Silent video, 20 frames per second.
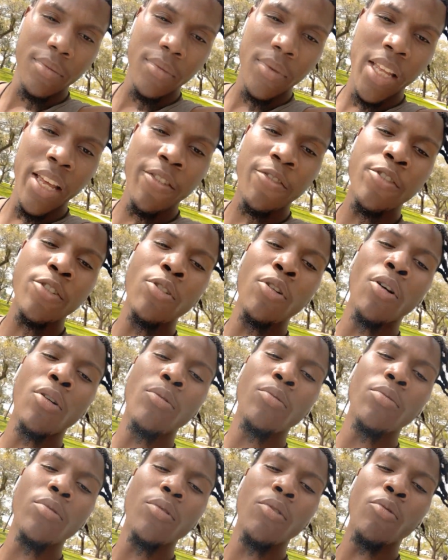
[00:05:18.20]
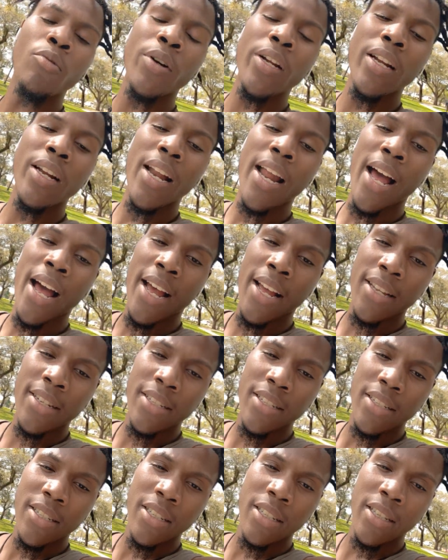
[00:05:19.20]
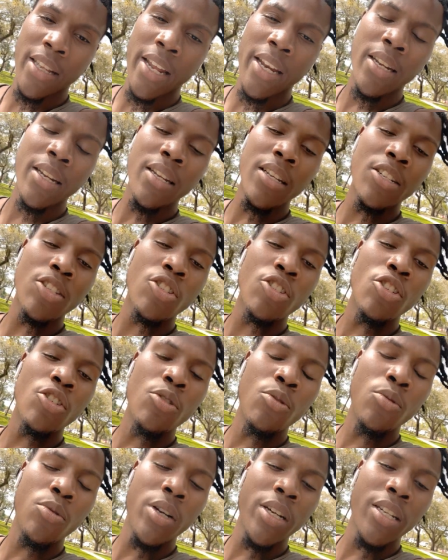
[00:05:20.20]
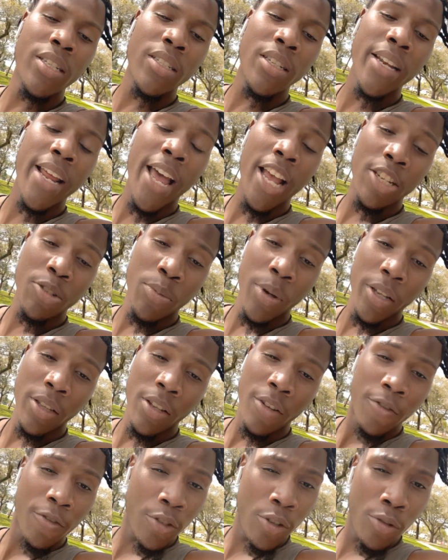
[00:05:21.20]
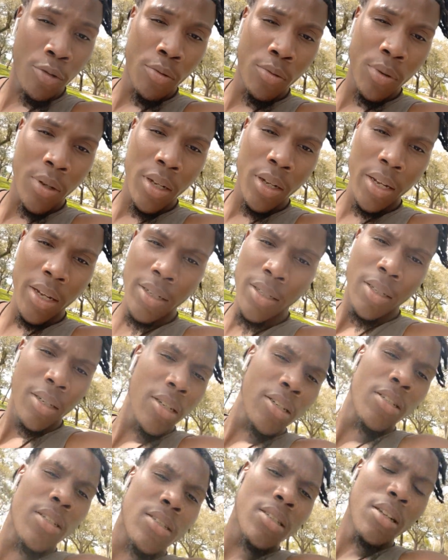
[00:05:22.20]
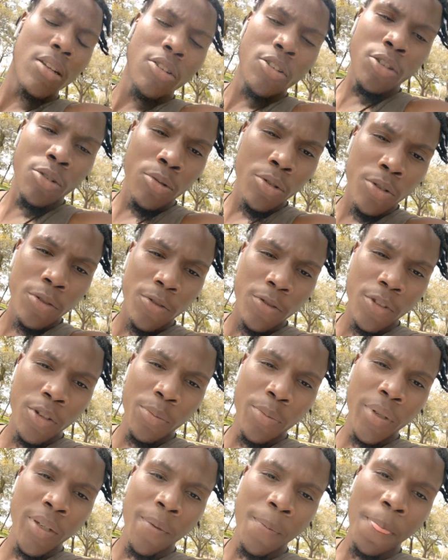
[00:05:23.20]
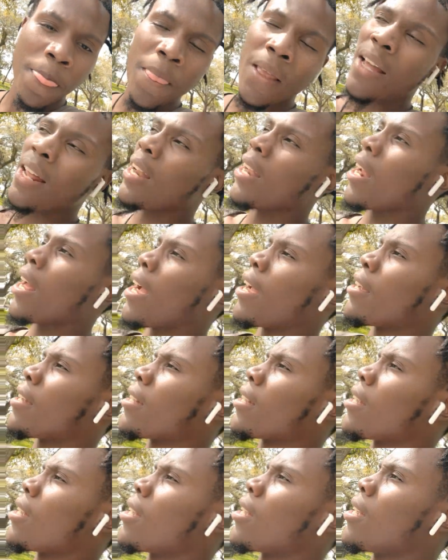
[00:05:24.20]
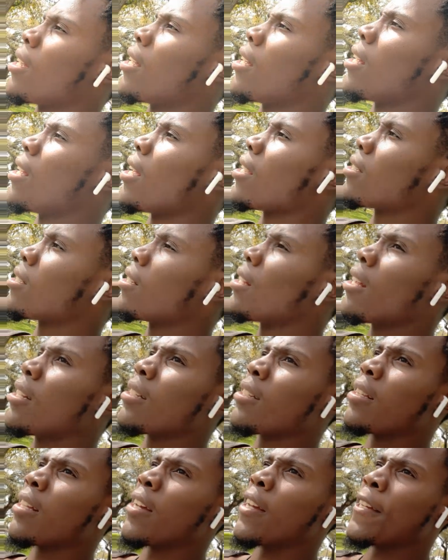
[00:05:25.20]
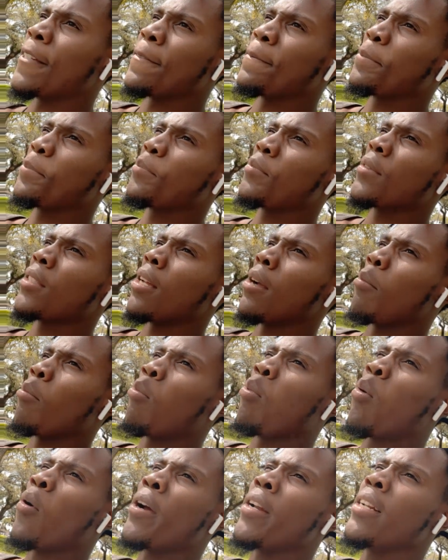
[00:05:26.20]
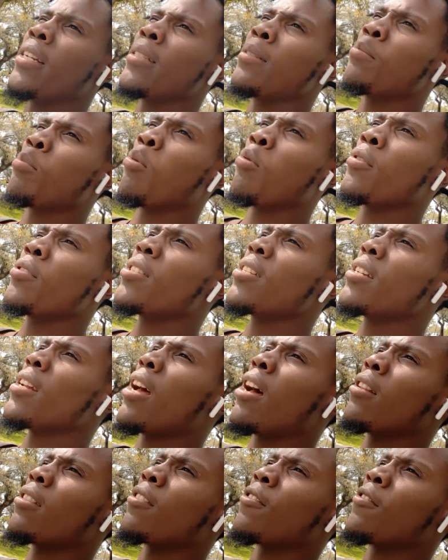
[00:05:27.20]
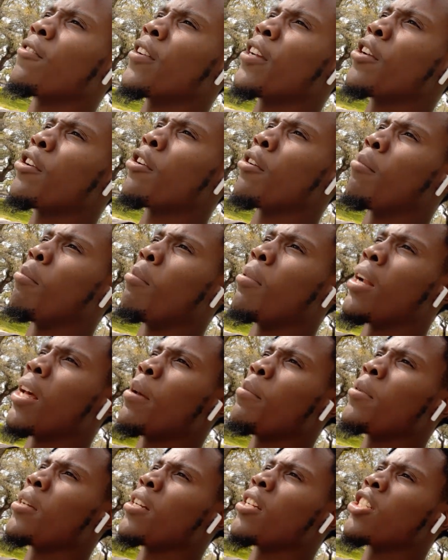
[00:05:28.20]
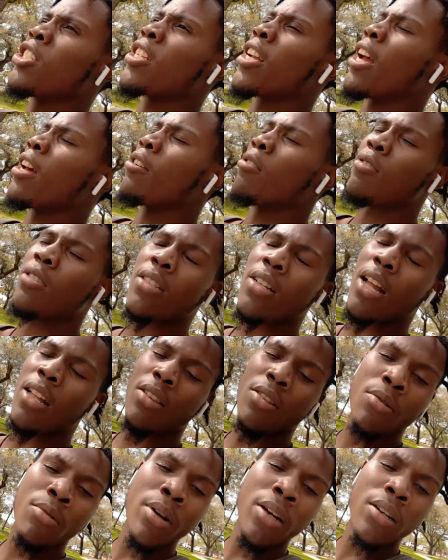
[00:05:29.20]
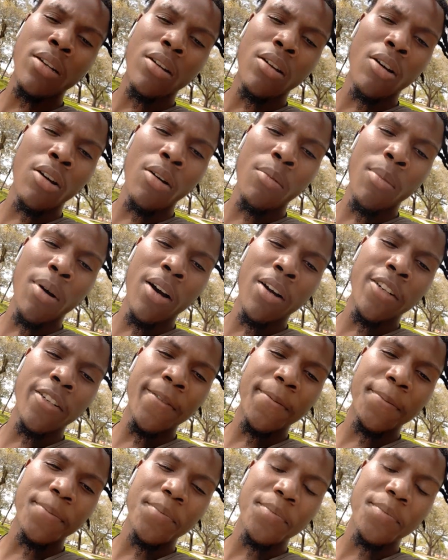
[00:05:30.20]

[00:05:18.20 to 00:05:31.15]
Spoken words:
If you don't realize that it is you, it is an aspect of you, because it is still you. You feel me? Like, that's another thing. Pointing out the finger and blaming the shadow is not the way to go about it.